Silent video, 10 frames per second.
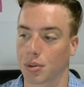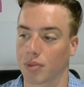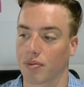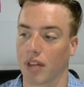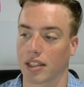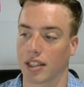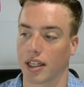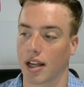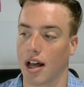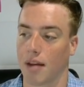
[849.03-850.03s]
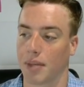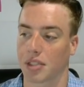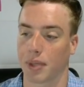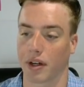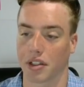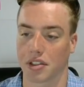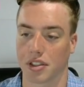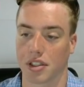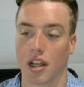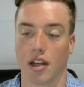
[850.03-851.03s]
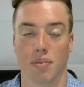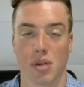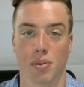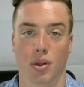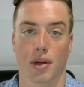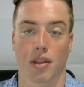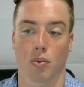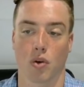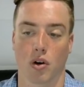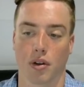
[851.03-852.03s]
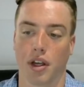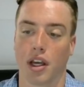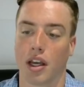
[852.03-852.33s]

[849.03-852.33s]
reflecting common experiences of people around the world,